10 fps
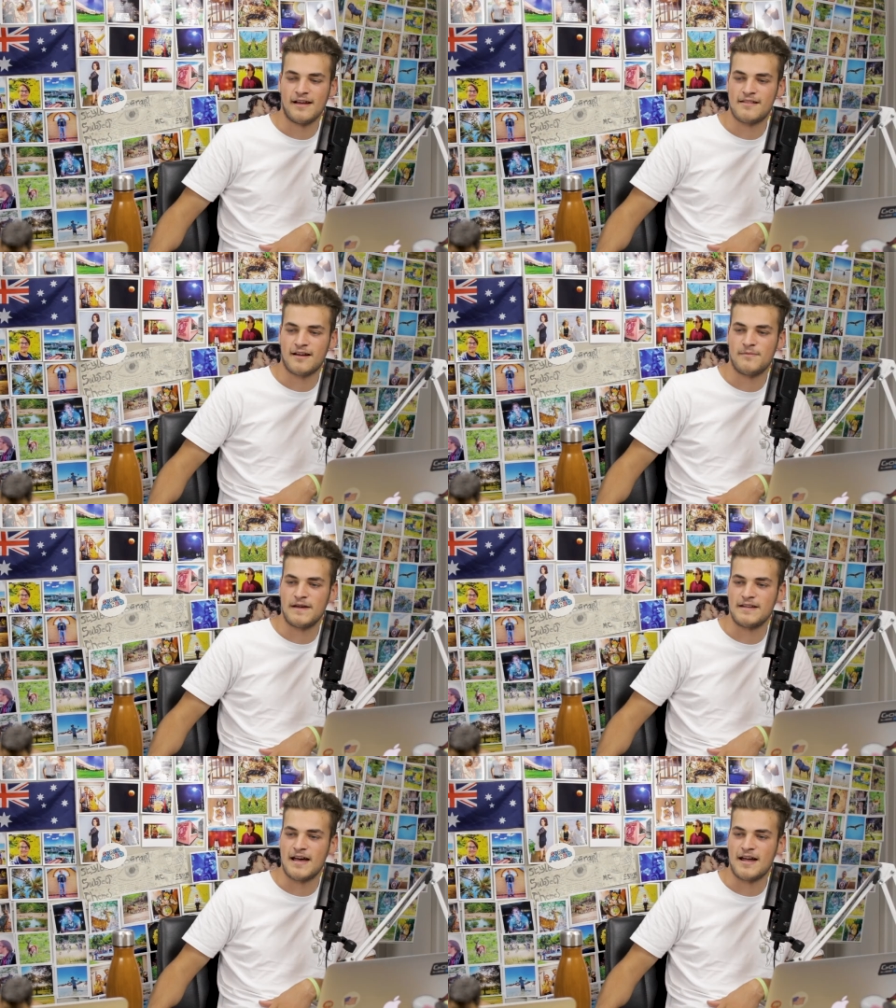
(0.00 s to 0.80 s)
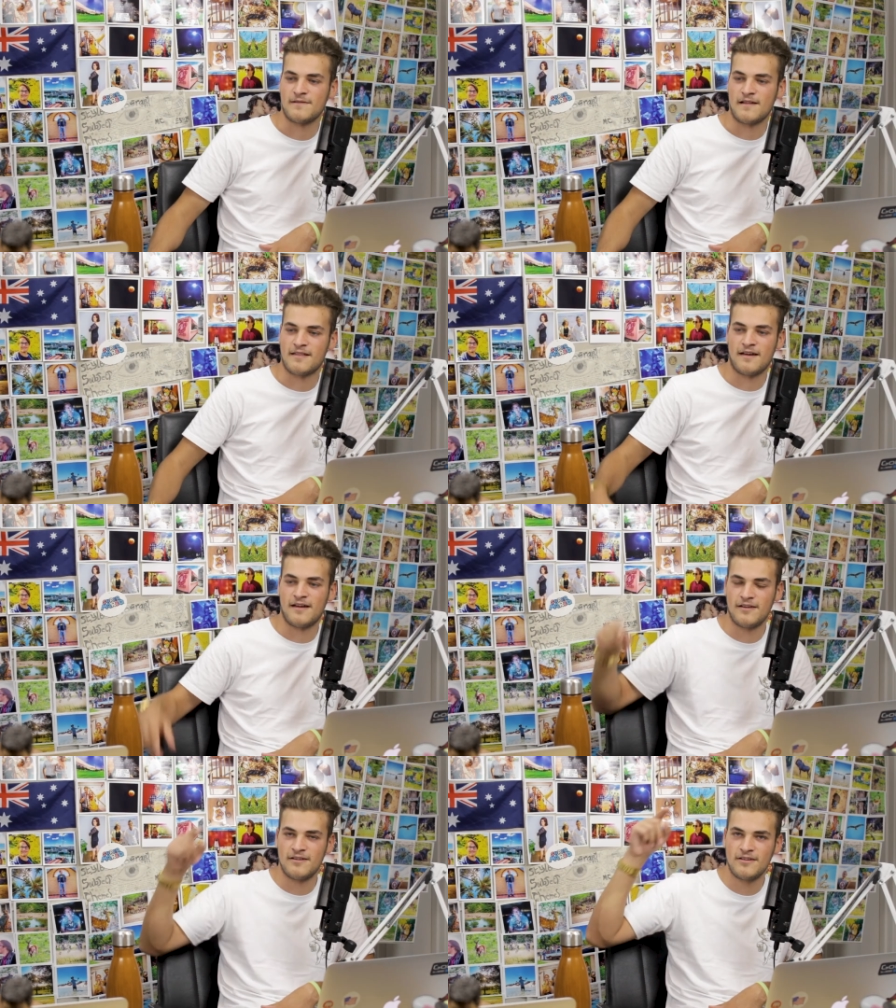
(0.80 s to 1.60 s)
he gets like a beer down and he's
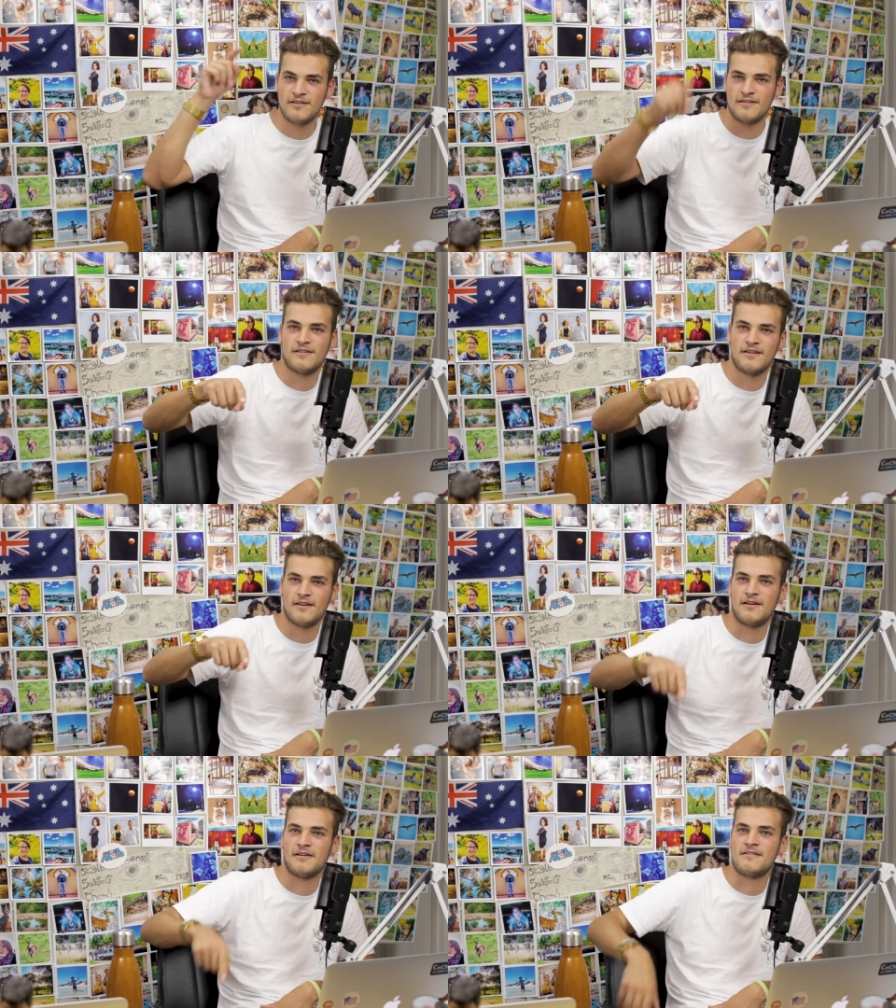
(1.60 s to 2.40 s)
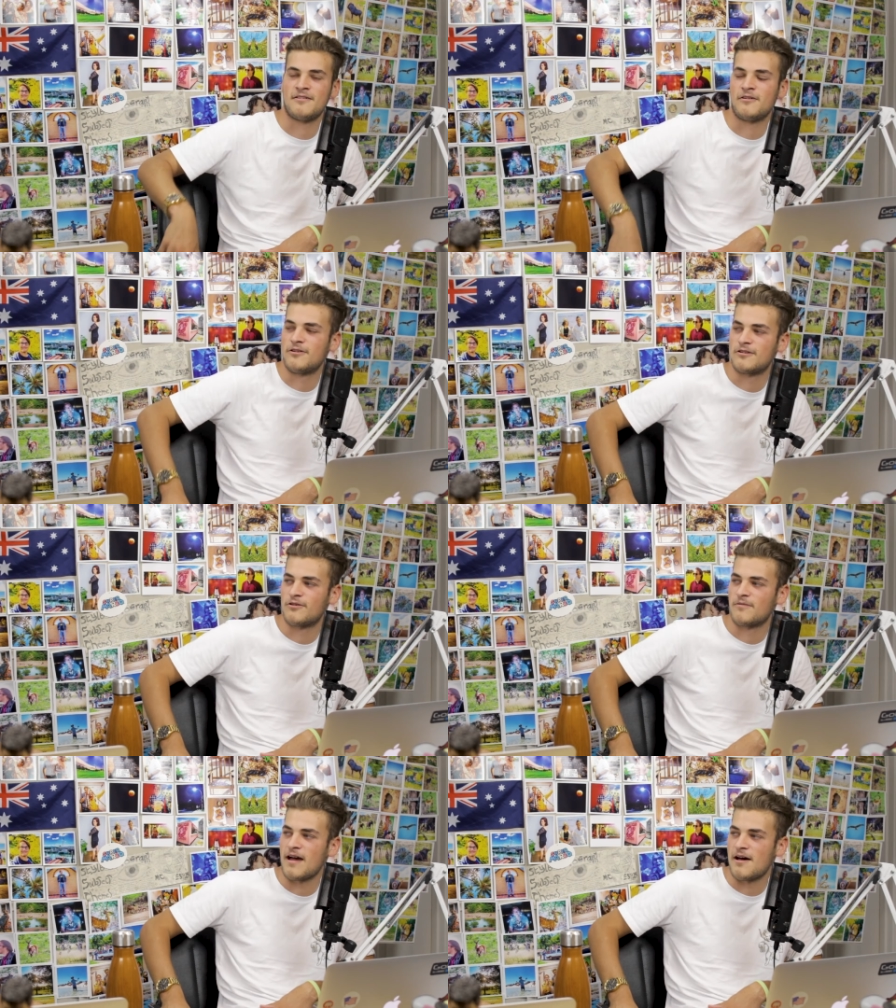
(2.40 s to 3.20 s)
like, it gives you a good
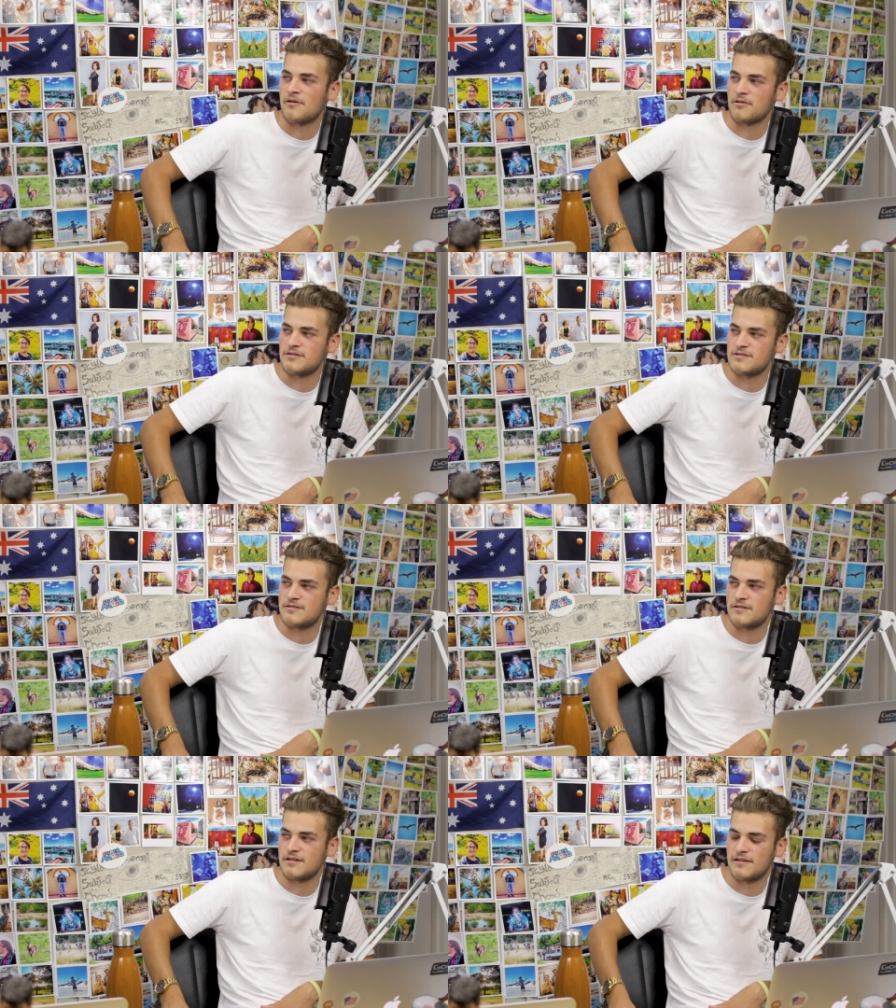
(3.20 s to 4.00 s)
talk about how good you're doing. In